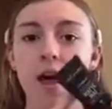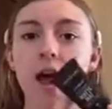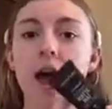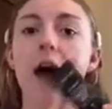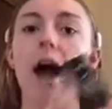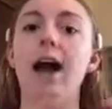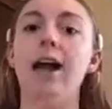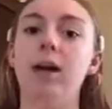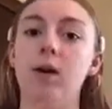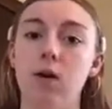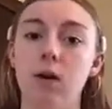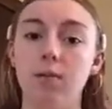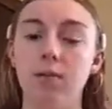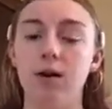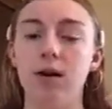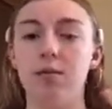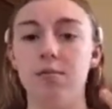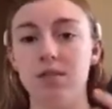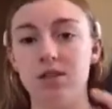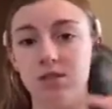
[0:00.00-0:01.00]
I know I'm going
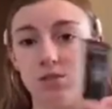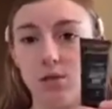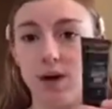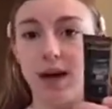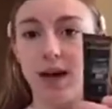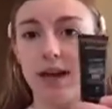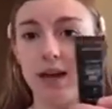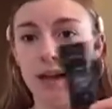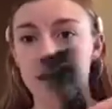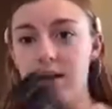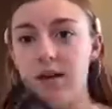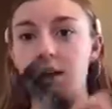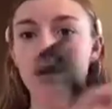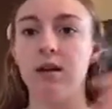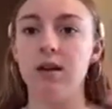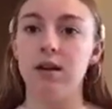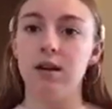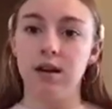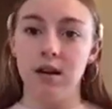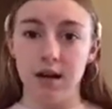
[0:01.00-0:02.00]
to be sweating,
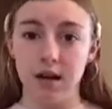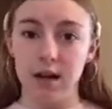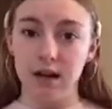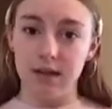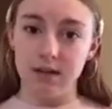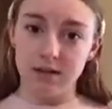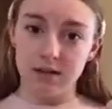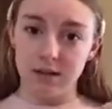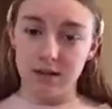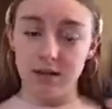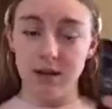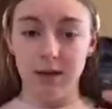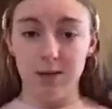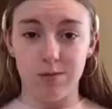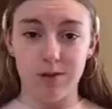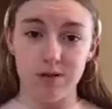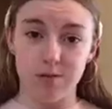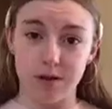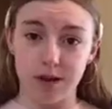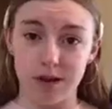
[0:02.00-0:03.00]
needing to keep
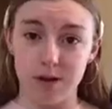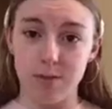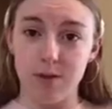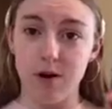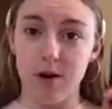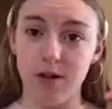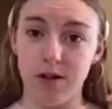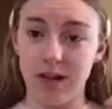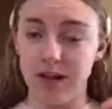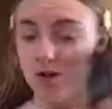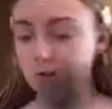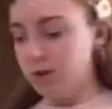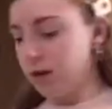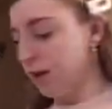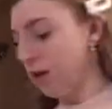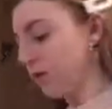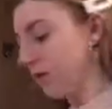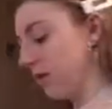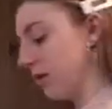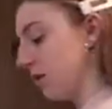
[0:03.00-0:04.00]
this makeup on, that's what I
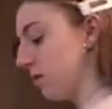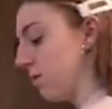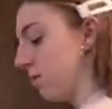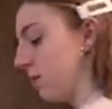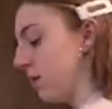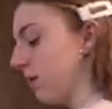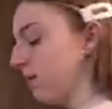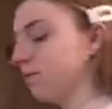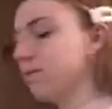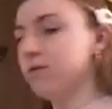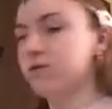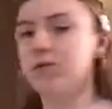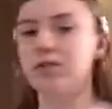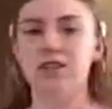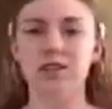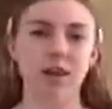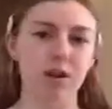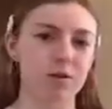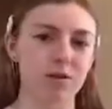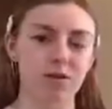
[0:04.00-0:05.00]
use this. But for
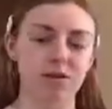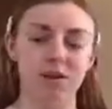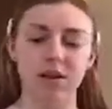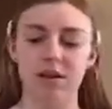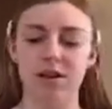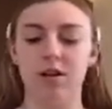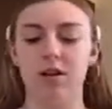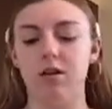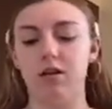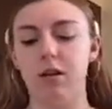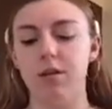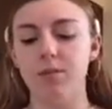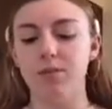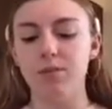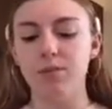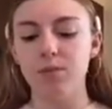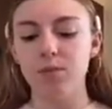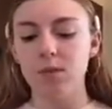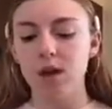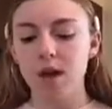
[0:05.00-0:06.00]
today, we're just not going to go there.
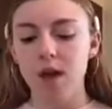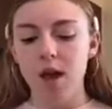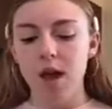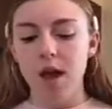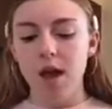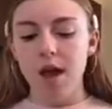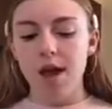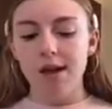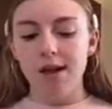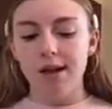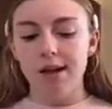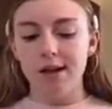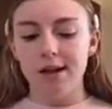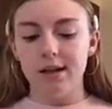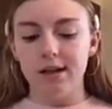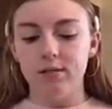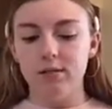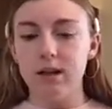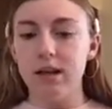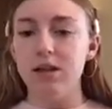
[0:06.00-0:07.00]

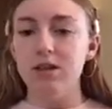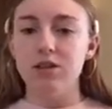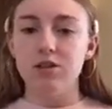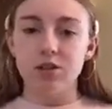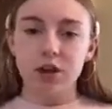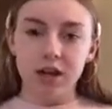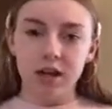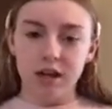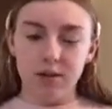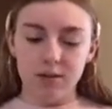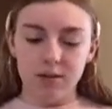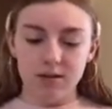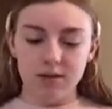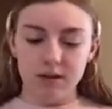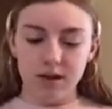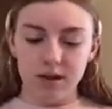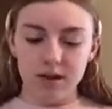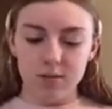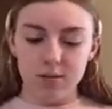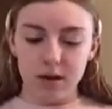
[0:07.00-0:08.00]
I try to keep it as light
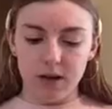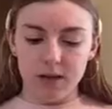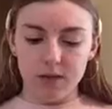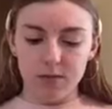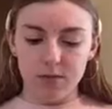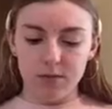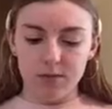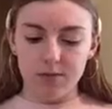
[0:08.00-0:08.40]
as possible.